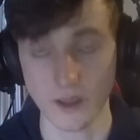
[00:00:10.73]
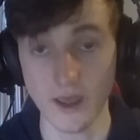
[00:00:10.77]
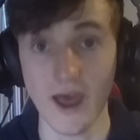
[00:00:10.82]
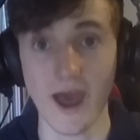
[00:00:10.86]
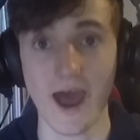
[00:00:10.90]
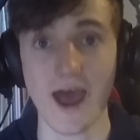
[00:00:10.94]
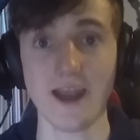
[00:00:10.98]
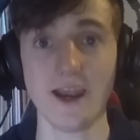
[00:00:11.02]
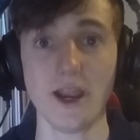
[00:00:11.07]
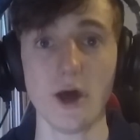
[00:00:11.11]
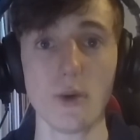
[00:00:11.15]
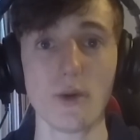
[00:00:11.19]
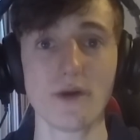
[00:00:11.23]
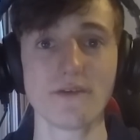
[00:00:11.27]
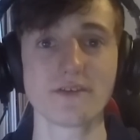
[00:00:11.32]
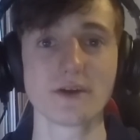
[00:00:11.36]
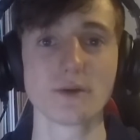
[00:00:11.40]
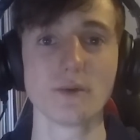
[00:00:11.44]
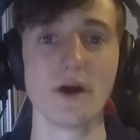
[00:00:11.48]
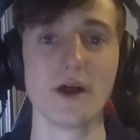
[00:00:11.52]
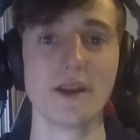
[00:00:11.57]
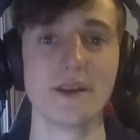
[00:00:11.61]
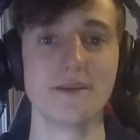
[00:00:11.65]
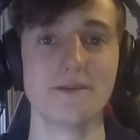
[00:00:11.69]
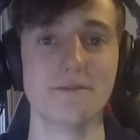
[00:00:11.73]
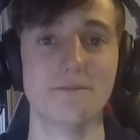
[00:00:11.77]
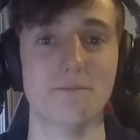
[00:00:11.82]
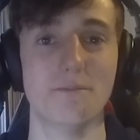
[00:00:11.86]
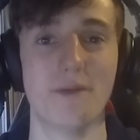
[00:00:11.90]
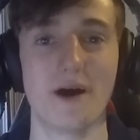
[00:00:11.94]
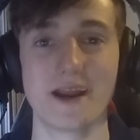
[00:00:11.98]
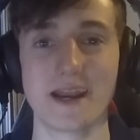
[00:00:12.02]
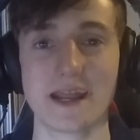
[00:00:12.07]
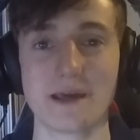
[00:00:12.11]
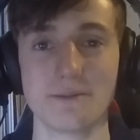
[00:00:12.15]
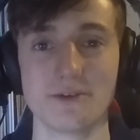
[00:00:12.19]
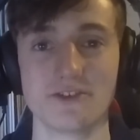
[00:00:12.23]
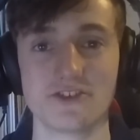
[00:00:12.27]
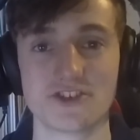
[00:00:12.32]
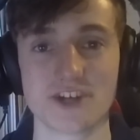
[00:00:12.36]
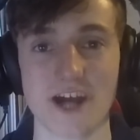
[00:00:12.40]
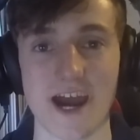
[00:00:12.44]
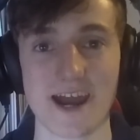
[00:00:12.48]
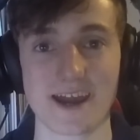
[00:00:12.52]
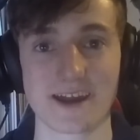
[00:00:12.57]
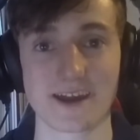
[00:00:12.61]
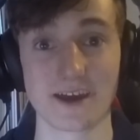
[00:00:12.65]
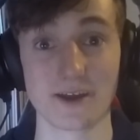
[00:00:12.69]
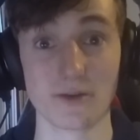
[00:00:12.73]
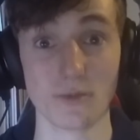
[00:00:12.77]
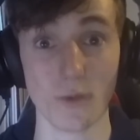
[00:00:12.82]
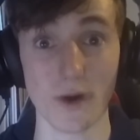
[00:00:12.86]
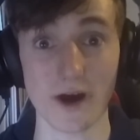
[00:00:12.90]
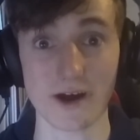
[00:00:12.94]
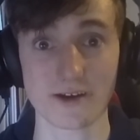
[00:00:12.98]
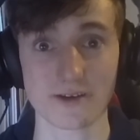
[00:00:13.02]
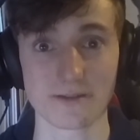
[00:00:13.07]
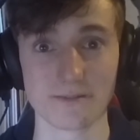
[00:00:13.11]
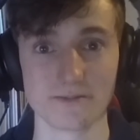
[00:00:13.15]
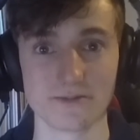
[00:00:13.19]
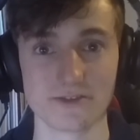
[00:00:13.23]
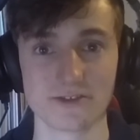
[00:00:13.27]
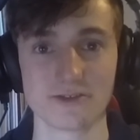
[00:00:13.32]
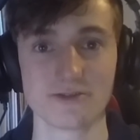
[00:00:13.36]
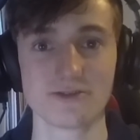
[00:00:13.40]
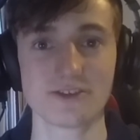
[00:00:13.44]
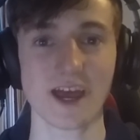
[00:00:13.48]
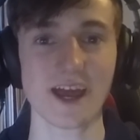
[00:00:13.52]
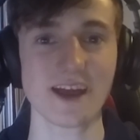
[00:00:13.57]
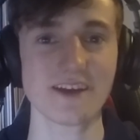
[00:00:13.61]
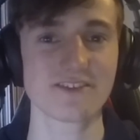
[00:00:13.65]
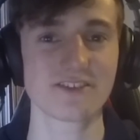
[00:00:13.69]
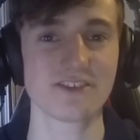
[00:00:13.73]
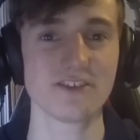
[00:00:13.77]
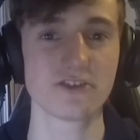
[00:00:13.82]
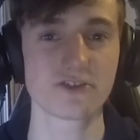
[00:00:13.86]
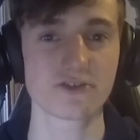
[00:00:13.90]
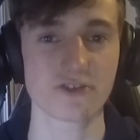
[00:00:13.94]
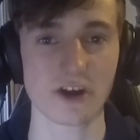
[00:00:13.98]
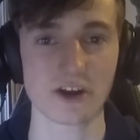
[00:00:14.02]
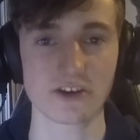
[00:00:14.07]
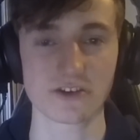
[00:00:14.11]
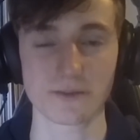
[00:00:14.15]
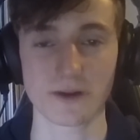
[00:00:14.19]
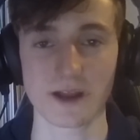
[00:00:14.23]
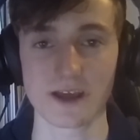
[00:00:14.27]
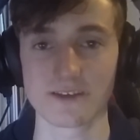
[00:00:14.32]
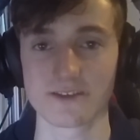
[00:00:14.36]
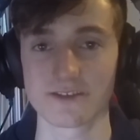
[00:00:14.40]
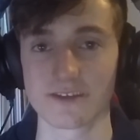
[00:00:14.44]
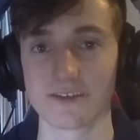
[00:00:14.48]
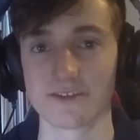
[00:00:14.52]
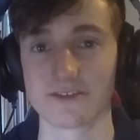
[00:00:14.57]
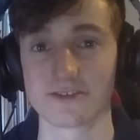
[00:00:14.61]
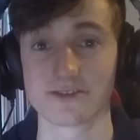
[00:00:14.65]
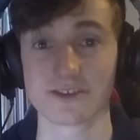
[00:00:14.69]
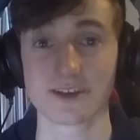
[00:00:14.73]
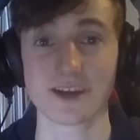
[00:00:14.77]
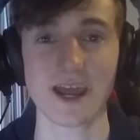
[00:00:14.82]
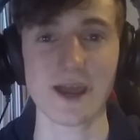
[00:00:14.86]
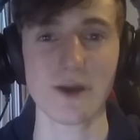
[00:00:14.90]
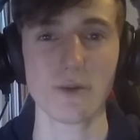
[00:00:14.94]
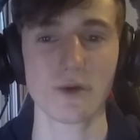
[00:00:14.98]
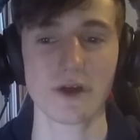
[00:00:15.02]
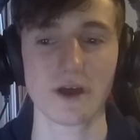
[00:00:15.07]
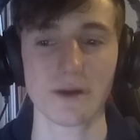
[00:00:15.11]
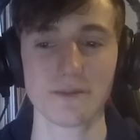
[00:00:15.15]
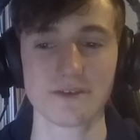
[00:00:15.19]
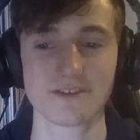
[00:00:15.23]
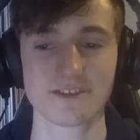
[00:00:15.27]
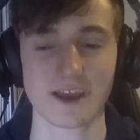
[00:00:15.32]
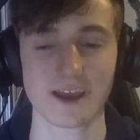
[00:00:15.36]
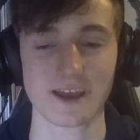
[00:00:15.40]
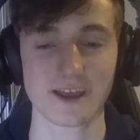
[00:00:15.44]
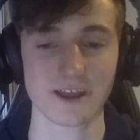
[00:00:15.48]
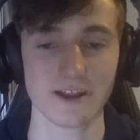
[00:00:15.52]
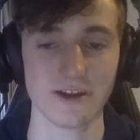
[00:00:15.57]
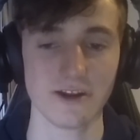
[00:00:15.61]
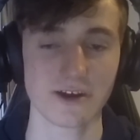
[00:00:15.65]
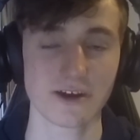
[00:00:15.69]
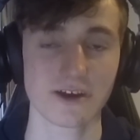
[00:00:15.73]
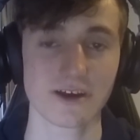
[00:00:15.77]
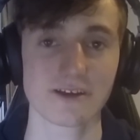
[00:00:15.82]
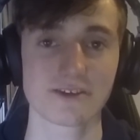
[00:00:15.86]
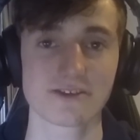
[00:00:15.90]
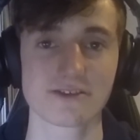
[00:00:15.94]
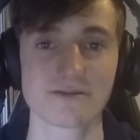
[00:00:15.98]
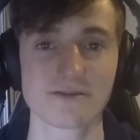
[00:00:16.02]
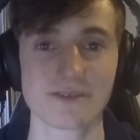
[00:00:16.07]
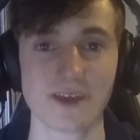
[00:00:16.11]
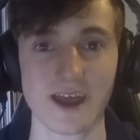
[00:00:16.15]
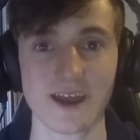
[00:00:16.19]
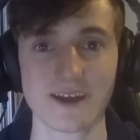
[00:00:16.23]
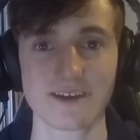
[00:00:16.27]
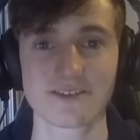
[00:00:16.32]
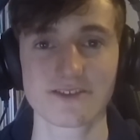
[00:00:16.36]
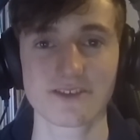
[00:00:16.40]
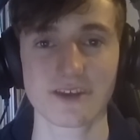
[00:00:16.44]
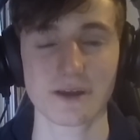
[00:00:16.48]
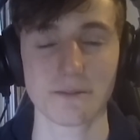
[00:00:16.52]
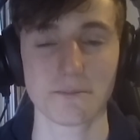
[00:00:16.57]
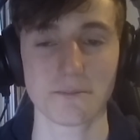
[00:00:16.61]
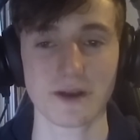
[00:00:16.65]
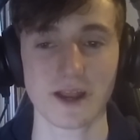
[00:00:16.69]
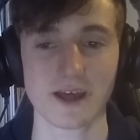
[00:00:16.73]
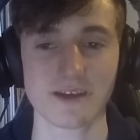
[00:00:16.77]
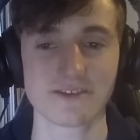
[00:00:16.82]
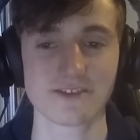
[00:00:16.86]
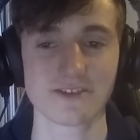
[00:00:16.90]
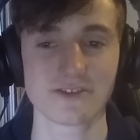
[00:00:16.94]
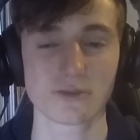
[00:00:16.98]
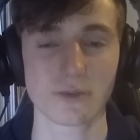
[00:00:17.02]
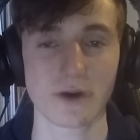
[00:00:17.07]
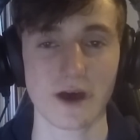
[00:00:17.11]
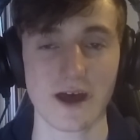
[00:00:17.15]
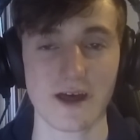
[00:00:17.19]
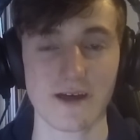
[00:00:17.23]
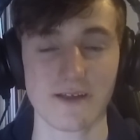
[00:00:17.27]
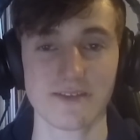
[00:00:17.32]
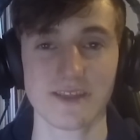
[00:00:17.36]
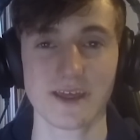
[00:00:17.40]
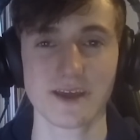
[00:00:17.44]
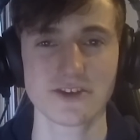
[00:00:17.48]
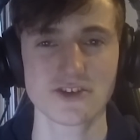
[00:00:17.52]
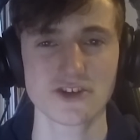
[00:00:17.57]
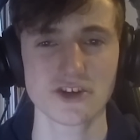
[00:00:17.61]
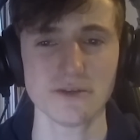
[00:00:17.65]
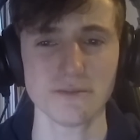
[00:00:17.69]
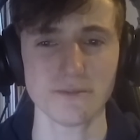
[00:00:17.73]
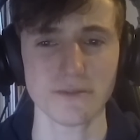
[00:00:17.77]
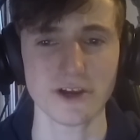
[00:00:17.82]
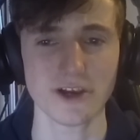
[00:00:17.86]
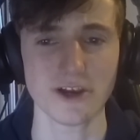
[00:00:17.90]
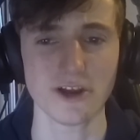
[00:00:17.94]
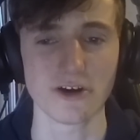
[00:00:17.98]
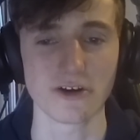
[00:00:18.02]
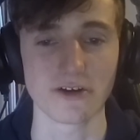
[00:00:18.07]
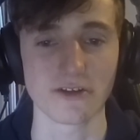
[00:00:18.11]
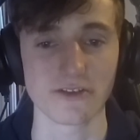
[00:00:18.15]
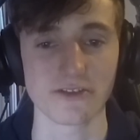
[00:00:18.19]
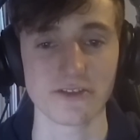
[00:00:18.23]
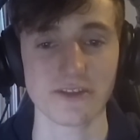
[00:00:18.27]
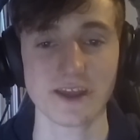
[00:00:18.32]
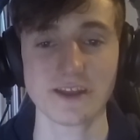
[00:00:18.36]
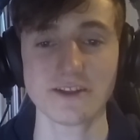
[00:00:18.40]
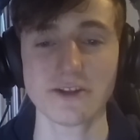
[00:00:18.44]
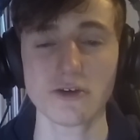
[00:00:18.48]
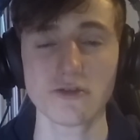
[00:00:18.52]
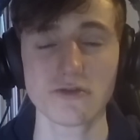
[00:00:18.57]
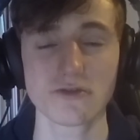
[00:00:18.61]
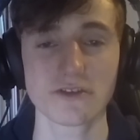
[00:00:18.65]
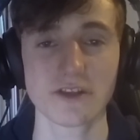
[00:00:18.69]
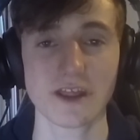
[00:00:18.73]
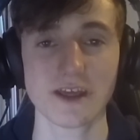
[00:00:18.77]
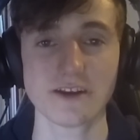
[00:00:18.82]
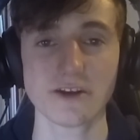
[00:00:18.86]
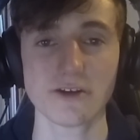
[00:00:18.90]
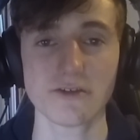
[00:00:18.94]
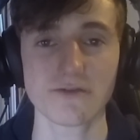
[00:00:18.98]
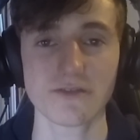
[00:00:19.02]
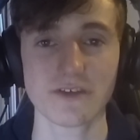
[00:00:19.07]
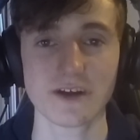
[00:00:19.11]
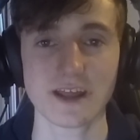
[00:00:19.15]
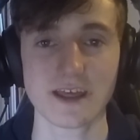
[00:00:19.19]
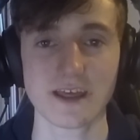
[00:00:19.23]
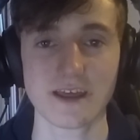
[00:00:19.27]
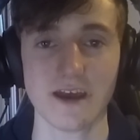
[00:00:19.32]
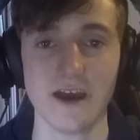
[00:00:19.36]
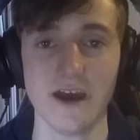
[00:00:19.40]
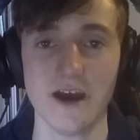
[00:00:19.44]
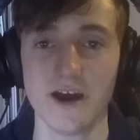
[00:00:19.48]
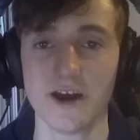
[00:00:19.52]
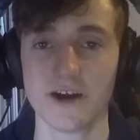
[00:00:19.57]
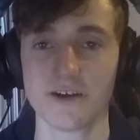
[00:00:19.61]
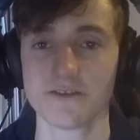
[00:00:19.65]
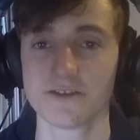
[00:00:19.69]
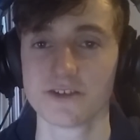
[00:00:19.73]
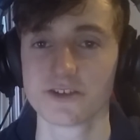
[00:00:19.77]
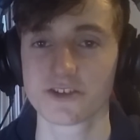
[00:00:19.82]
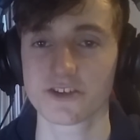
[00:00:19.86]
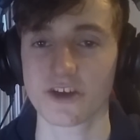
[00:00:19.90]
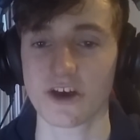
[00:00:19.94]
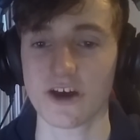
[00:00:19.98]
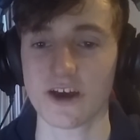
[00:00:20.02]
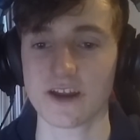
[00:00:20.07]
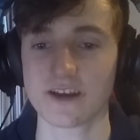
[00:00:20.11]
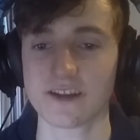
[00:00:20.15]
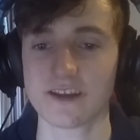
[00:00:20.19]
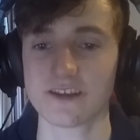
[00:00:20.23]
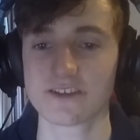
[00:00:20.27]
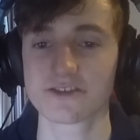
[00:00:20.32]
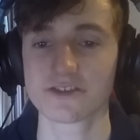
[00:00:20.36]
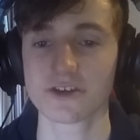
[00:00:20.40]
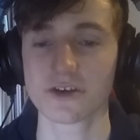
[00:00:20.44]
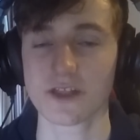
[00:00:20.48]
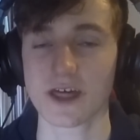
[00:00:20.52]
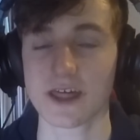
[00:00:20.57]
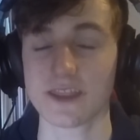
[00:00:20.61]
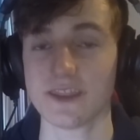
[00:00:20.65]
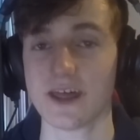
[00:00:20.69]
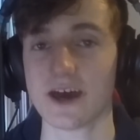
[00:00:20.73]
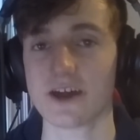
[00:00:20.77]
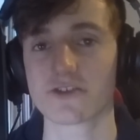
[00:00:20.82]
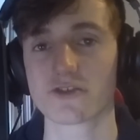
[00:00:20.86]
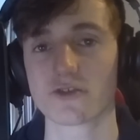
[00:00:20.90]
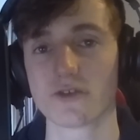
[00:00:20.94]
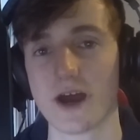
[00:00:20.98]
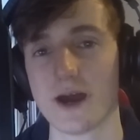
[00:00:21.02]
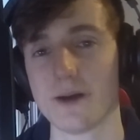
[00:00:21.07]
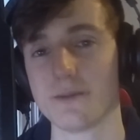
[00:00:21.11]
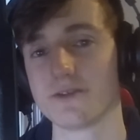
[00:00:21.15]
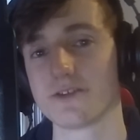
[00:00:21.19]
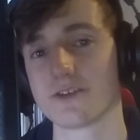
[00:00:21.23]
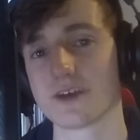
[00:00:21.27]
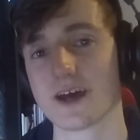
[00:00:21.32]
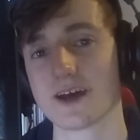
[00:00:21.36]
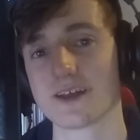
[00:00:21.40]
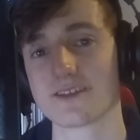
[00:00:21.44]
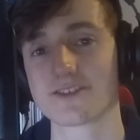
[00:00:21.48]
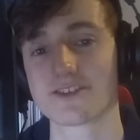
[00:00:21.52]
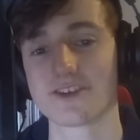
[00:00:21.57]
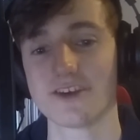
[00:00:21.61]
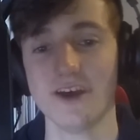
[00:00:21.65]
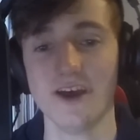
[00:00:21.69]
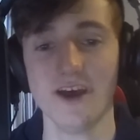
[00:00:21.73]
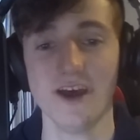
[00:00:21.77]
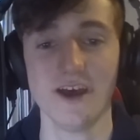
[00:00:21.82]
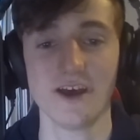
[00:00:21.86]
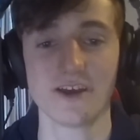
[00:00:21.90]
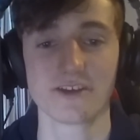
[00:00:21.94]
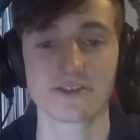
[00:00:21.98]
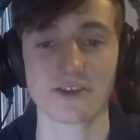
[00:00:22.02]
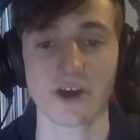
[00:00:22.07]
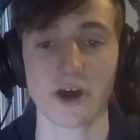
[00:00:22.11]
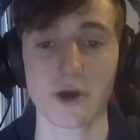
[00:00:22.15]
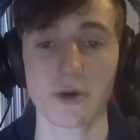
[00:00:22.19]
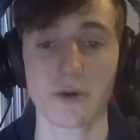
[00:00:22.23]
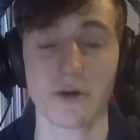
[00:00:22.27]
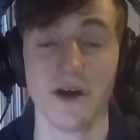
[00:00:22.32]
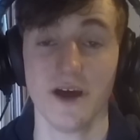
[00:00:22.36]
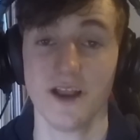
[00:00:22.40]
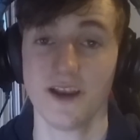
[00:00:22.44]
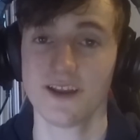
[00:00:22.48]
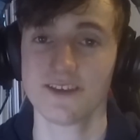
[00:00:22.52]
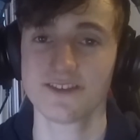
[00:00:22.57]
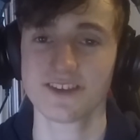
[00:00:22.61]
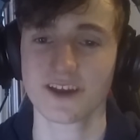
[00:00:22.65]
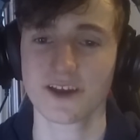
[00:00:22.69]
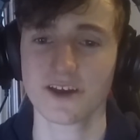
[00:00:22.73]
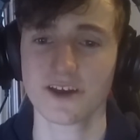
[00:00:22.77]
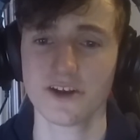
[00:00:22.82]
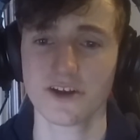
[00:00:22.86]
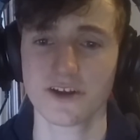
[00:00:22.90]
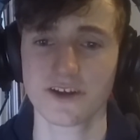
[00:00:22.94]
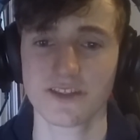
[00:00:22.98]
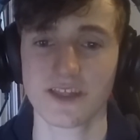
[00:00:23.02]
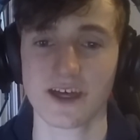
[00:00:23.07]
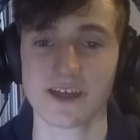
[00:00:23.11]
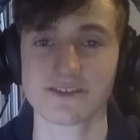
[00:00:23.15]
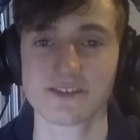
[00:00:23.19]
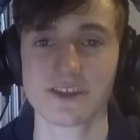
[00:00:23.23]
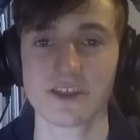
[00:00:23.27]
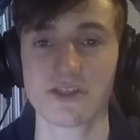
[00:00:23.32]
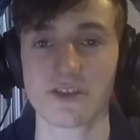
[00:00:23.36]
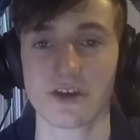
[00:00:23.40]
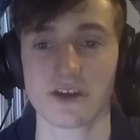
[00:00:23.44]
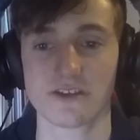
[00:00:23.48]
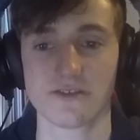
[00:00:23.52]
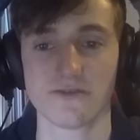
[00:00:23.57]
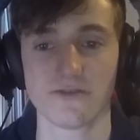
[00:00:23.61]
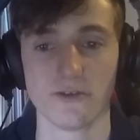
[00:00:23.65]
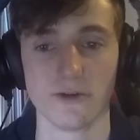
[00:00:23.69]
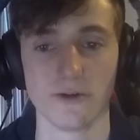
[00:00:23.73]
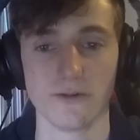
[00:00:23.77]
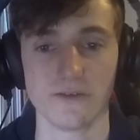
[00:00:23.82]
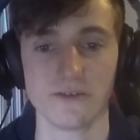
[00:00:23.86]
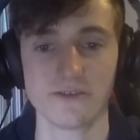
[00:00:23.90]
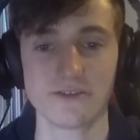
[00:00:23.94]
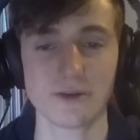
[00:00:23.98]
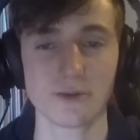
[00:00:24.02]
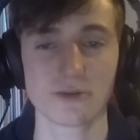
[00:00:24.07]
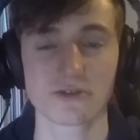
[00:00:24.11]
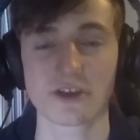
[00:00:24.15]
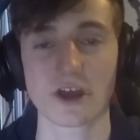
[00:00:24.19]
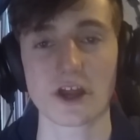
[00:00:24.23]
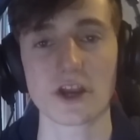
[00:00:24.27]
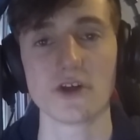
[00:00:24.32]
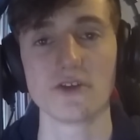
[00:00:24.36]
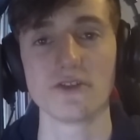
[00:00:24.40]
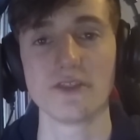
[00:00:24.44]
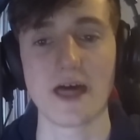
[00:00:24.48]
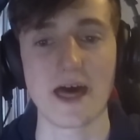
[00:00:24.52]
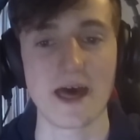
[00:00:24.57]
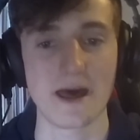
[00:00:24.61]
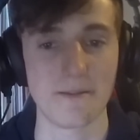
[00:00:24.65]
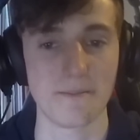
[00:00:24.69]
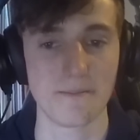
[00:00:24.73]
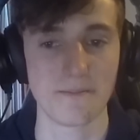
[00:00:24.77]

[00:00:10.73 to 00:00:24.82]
Hello everyone, my name is Jag and welcome to Tanks in Strange Places. Today we're going to be taking a look at some tanks in places where they shouldn't belong. They don't really reside, it's not their natural habitat. So let's take a look at that T-34, see what's going on there.